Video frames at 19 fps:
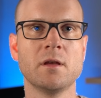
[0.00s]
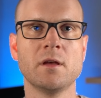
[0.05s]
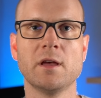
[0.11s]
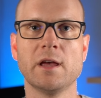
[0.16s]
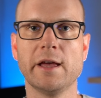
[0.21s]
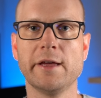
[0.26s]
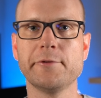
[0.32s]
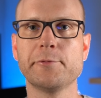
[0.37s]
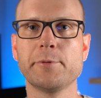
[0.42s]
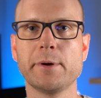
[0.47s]

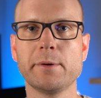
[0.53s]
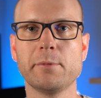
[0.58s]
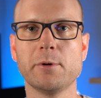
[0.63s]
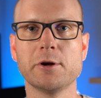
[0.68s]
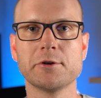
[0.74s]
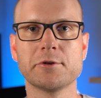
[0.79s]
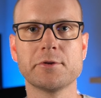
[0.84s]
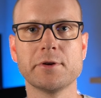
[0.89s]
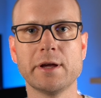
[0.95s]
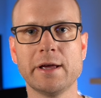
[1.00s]
And we
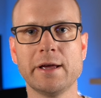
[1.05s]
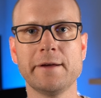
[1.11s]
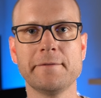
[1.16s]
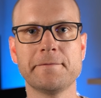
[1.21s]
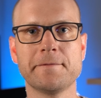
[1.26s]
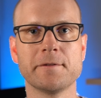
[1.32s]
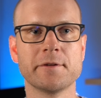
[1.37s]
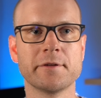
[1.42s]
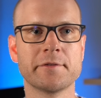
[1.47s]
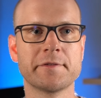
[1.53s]
want to have
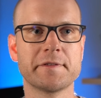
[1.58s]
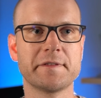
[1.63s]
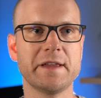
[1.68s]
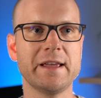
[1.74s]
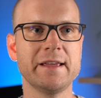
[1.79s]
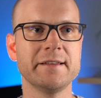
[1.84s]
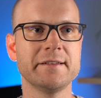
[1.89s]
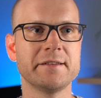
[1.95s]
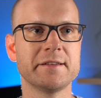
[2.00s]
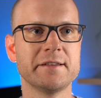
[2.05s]
a
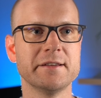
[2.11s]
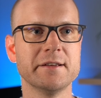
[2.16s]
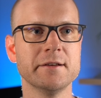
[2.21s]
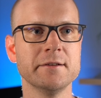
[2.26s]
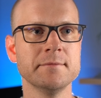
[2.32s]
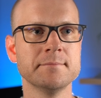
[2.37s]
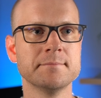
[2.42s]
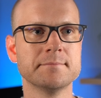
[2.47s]
state here,